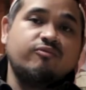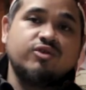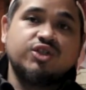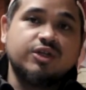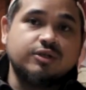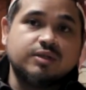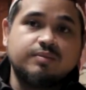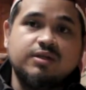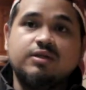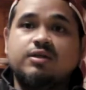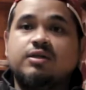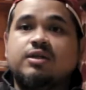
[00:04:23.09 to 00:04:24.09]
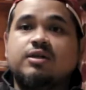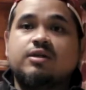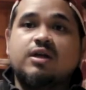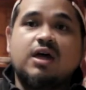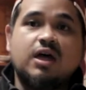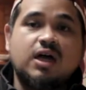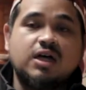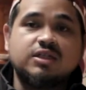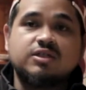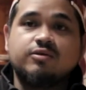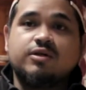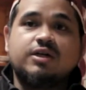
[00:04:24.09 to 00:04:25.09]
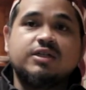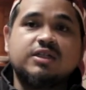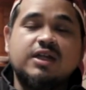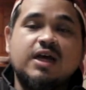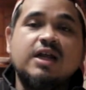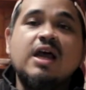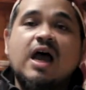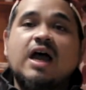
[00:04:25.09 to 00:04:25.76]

shutter speed and ISO and all this and that.